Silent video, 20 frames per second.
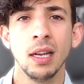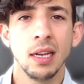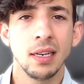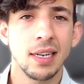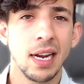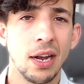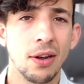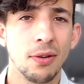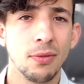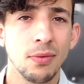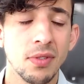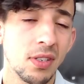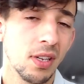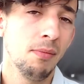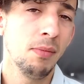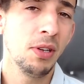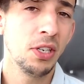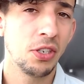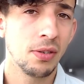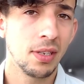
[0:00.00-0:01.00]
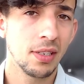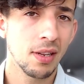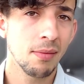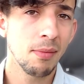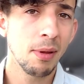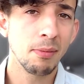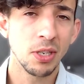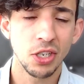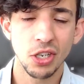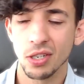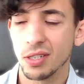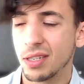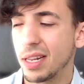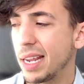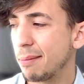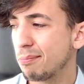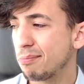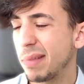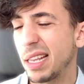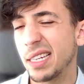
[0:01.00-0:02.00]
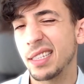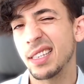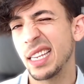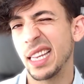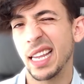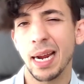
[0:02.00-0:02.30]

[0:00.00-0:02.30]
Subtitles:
Now, some images, like let's say like a